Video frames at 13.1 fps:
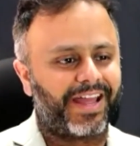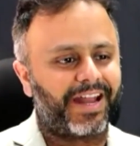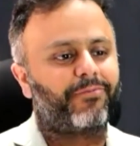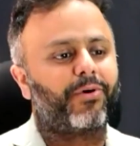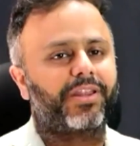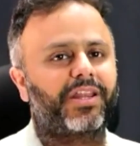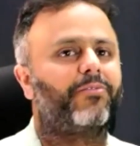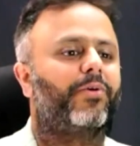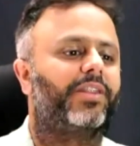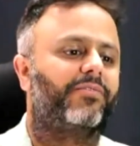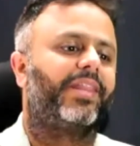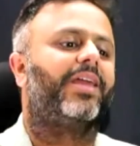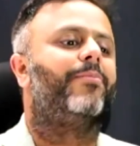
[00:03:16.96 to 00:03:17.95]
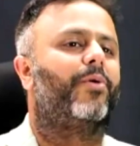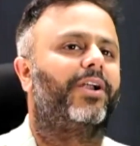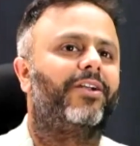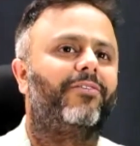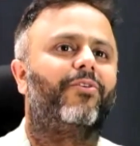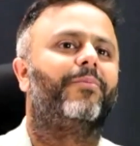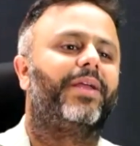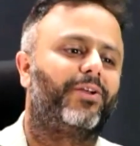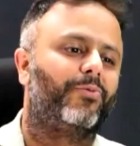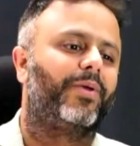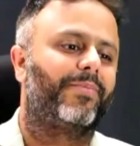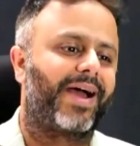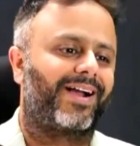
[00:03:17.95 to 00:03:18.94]
it was very important for me
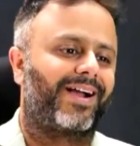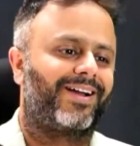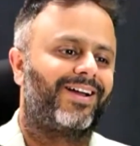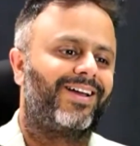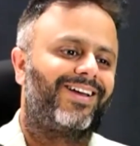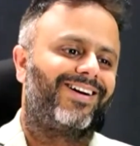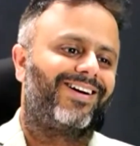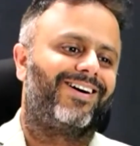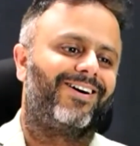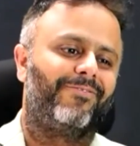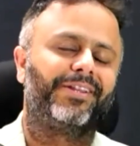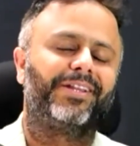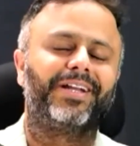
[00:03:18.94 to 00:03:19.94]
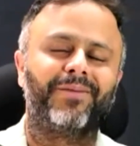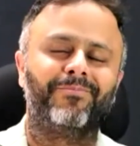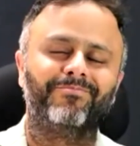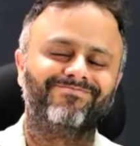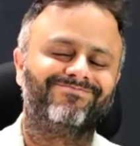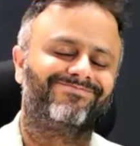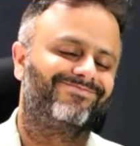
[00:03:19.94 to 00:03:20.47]
to be back with the team.